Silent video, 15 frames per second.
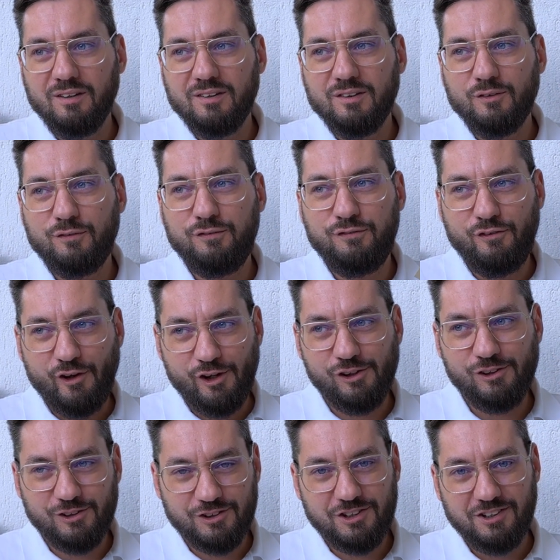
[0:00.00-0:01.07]

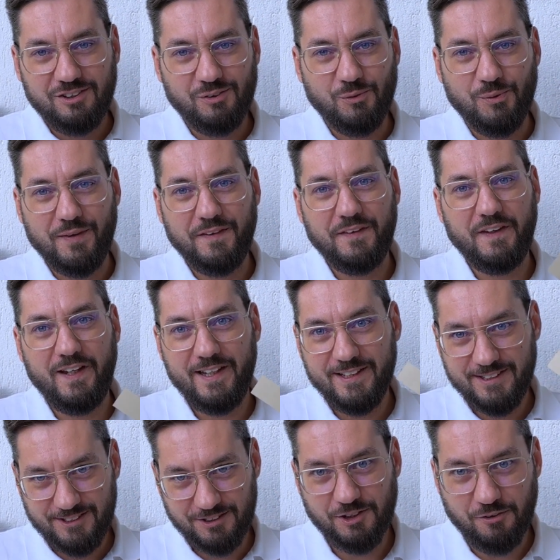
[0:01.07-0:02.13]
filled with
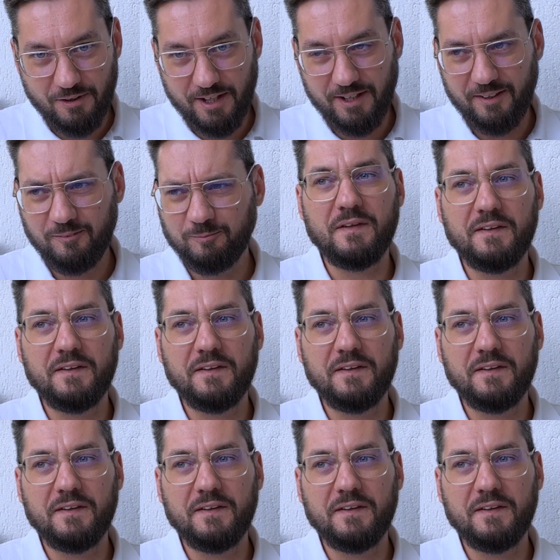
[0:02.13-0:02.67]
history.